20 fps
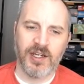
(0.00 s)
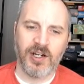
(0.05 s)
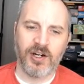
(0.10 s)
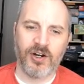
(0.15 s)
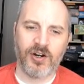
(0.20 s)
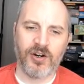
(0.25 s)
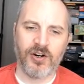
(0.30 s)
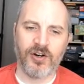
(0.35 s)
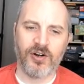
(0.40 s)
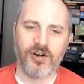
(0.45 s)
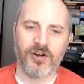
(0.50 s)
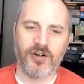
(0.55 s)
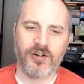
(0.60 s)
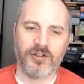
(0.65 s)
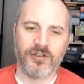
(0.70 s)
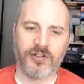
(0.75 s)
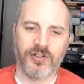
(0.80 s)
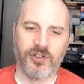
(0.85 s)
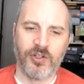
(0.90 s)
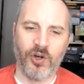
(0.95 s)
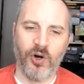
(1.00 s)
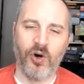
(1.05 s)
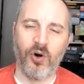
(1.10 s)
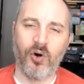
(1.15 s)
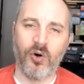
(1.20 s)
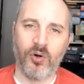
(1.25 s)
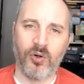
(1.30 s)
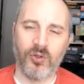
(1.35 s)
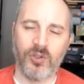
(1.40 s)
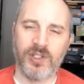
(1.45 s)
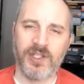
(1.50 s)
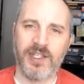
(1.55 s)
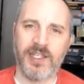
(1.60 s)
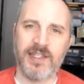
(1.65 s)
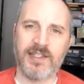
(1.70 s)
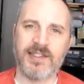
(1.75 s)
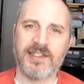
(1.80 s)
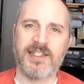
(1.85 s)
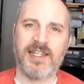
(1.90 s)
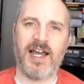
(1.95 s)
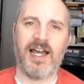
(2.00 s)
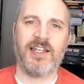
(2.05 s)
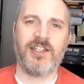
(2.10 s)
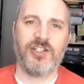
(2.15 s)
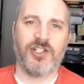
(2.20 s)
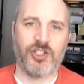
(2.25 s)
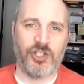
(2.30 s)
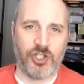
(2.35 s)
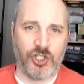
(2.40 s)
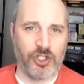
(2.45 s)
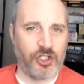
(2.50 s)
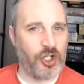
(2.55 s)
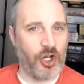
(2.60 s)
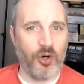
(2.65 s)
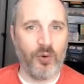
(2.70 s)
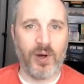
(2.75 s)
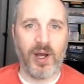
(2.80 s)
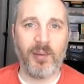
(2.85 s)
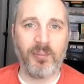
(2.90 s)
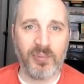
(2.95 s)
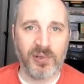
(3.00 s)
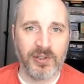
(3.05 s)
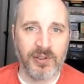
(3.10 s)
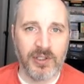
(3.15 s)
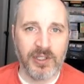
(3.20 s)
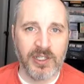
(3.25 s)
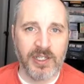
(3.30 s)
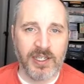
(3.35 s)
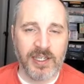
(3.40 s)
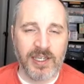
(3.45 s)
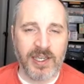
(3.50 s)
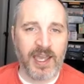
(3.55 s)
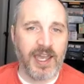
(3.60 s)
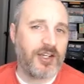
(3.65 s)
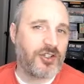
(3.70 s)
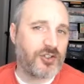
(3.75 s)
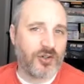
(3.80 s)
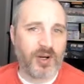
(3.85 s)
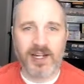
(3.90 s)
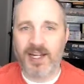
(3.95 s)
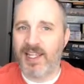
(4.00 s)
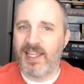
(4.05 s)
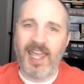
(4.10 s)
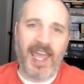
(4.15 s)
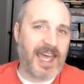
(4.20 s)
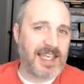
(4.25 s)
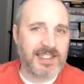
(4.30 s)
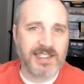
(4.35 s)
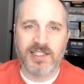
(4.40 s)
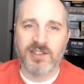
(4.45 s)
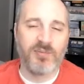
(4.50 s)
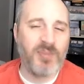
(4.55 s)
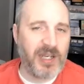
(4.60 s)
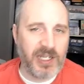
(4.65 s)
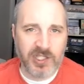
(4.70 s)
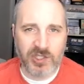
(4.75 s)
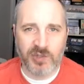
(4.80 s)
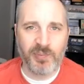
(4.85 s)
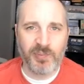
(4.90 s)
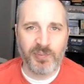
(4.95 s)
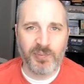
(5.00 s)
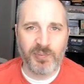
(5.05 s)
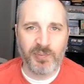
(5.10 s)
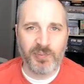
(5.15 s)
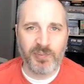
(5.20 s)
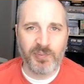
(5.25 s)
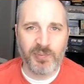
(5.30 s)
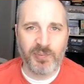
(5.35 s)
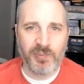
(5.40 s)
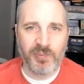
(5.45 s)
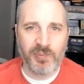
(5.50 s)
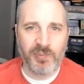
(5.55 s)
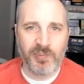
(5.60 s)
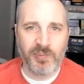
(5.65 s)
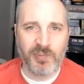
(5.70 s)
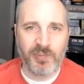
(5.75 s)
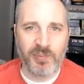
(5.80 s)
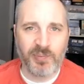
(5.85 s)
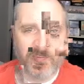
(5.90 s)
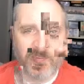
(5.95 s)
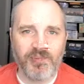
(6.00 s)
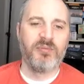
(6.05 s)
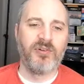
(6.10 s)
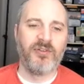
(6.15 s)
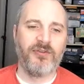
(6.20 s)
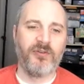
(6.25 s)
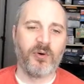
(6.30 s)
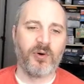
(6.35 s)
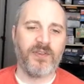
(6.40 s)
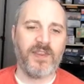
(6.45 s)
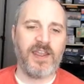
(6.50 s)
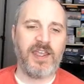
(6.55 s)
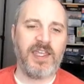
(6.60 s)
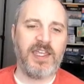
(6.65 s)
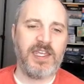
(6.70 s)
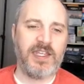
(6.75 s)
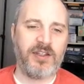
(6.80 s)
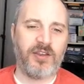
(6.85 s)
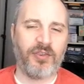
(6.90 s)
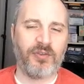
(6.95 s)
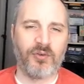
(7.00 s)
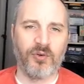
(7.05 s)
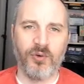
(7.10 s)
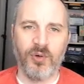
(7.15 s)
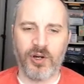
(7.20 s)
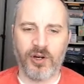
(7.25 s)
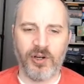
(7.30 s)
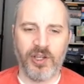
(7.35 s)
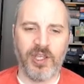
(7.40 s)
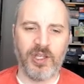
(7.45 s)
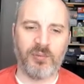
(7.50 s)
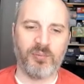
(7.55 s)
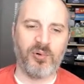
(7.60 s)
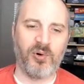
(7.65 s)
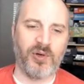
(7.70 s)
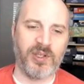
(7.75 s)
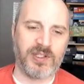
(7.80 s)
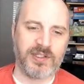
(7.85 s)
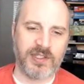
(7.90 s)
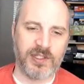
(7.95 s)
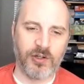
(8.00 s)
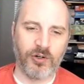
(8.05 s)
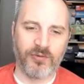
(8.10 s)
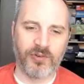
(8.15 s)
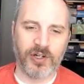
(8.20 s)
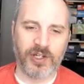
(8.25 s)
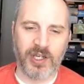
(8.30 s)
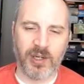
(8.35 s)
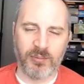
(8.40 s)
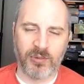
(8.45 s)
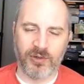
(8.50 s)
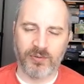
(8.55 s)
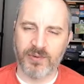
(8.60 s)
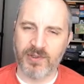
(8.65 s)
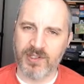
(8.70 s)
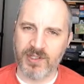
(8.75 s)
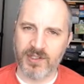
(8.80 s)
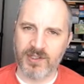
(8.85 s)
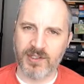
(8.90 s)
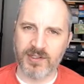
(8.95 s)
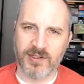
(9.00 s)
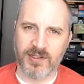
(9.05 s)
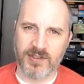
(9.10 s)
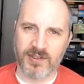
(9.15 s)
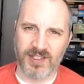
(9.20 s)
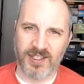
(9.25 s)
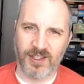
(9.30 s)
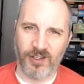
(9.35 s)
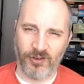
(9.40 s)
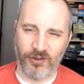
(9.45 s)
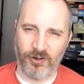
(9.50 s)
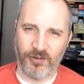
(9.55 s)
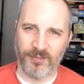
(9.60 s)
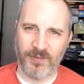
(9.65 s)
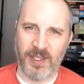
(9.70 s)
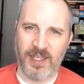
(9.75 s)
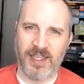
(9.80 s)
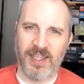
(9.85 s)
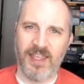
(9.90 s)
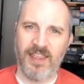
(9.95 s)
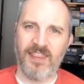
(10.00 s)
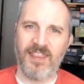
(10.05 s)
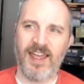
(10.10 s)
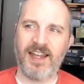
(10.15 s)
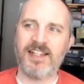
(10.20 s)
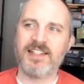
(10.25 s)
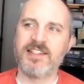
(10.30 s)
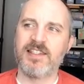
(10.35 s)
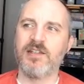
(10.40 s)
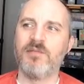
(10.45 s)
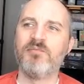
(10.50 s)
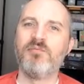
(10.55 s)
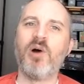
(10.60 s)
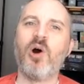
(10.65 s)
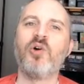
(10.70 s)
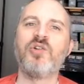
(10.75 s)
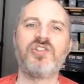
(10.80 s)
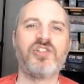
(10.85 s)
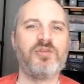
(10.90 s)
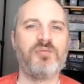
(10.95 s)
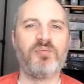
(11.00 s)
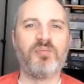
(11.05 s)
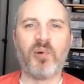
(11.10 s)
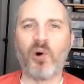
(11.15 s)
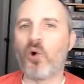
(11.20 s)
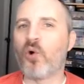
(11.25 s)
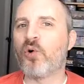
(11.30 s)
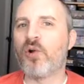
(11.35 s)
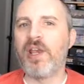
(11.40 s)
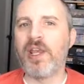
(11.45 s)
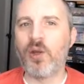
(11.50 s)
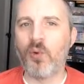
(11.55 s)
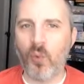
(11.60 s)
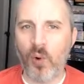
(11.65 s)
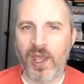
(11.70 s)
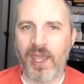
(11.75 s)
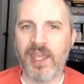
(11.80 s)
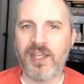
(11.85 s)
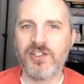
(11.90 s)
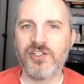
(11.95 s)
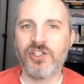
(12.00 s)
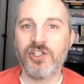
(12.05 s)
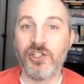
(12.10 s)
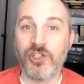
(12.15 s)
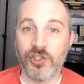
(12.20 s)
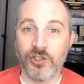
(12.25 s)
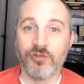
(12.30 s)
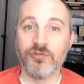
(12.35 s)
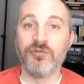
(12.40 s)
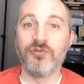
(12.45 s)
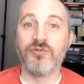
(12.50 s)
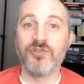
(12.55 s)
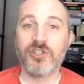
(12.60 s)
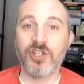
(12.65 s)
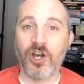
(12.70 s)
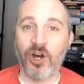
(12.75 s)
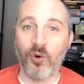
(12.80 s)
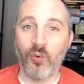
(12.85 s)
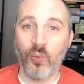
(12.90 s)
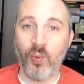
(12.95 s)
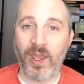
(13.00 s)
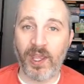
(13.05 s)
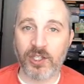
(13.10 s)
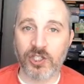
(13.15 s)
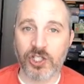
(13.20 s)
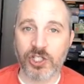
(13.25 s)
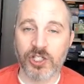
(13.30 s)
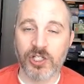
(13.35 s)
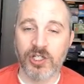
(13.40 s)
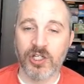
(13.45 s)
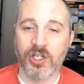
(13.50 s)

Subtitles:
Her goal is not to show up and try to cast as many spells before they eat through her hit points and overcome her resistances and kill her. That is the most boring way to use a witch.